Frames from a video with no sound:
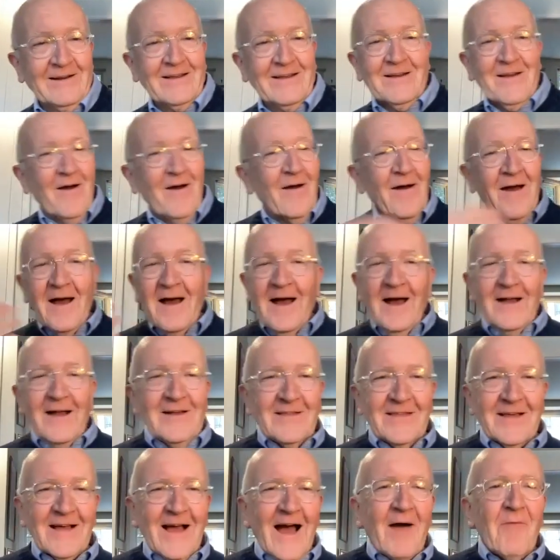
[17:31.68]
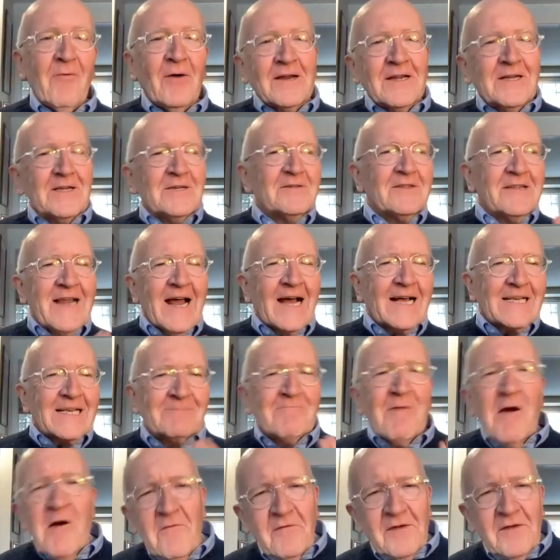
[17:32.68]
you know you think i want to do the
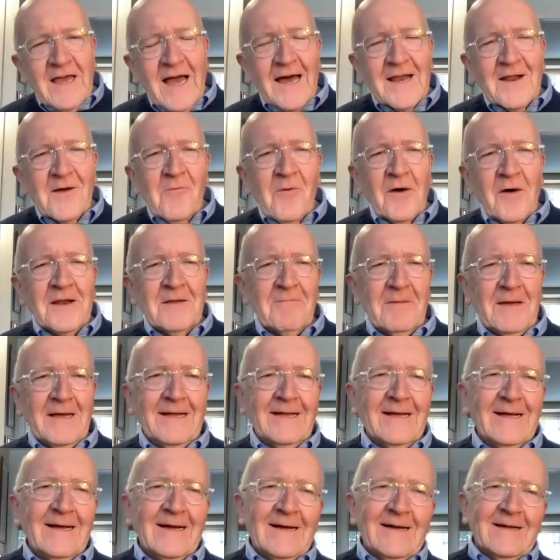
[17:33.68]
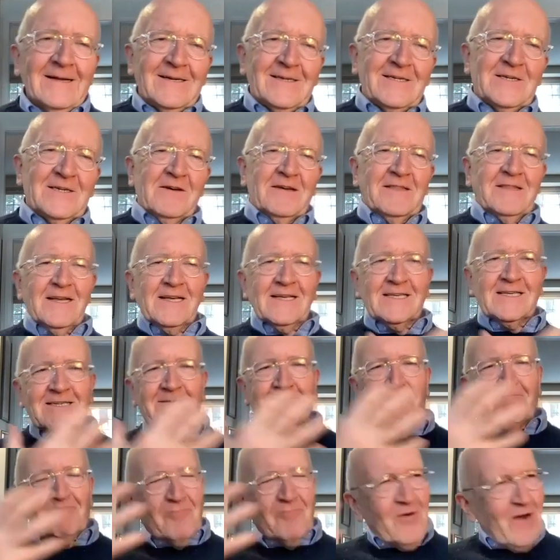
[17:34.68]
next movie i don't want to be doing this
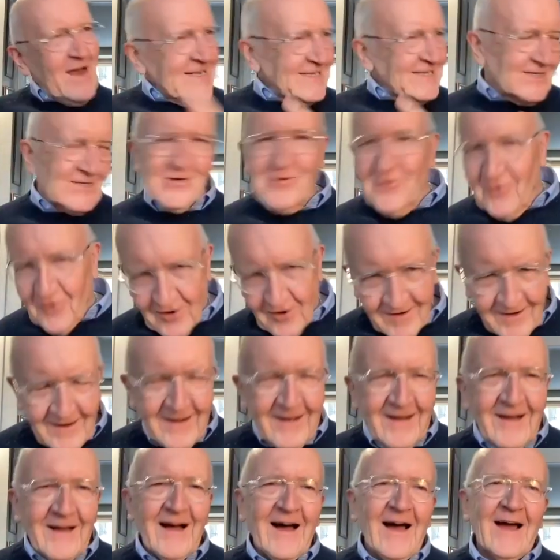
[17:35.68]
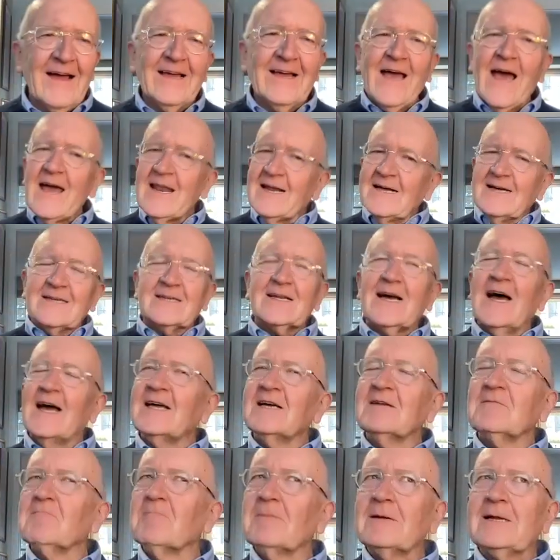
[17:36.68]
press tour I get it. I
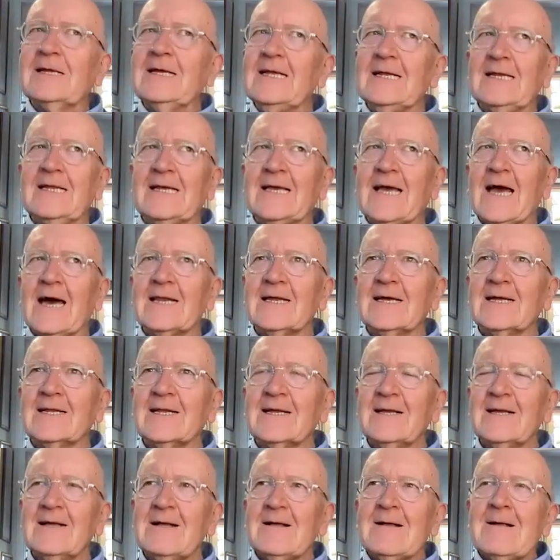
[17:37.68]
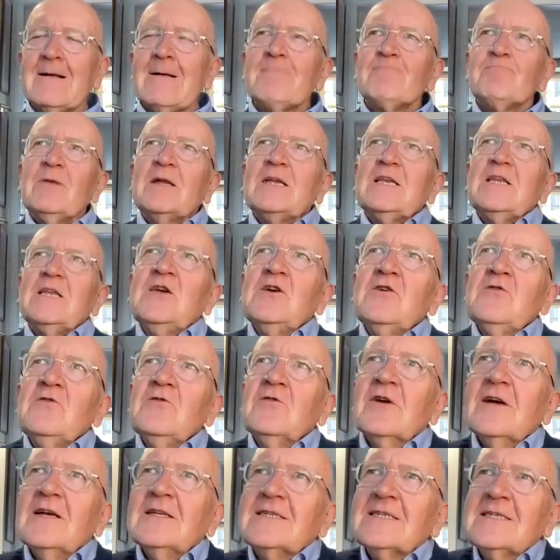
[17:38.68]
completely get it. But
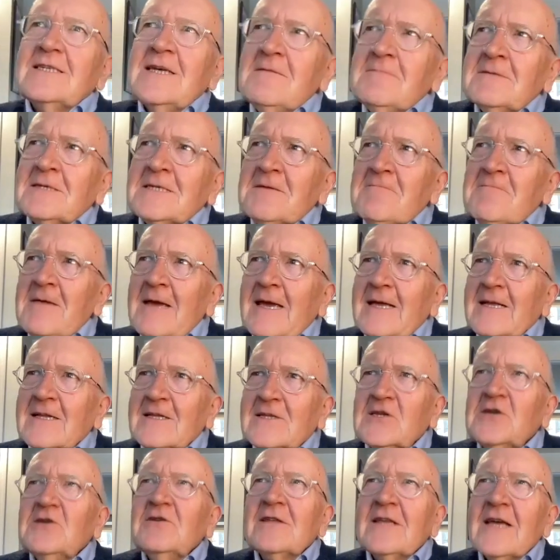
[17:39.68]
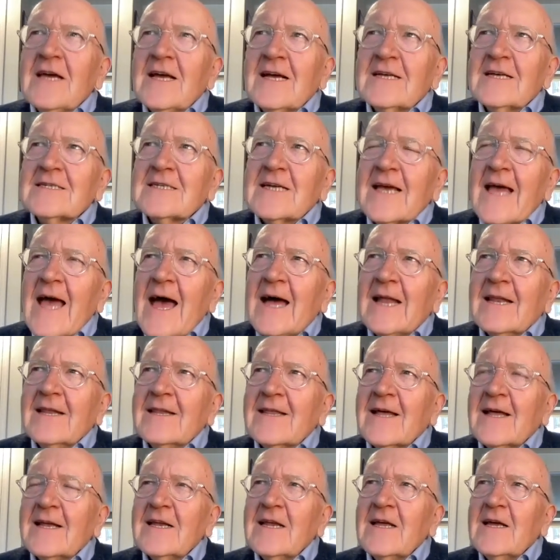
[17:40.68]
you, it seems to me, two things again
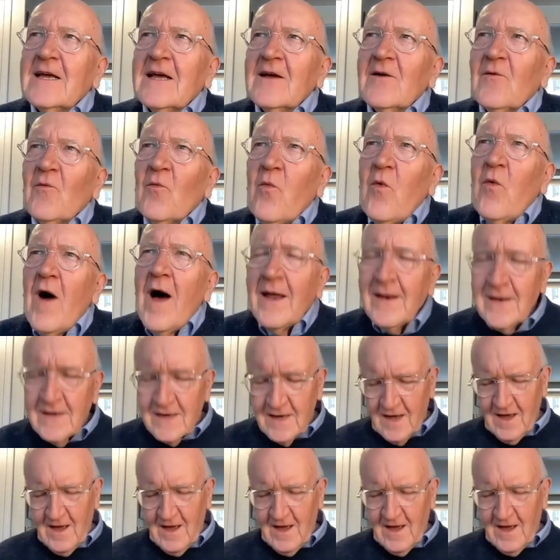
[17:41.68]
that one,